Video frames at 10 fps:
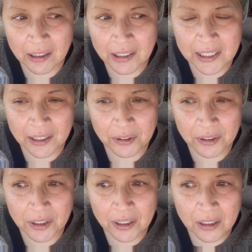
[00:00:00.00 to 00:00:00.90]
as long as
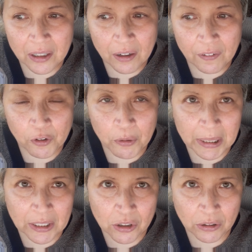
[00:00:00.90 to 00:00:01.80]
I could
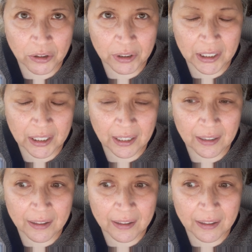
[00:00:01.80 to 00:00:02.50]
for my children.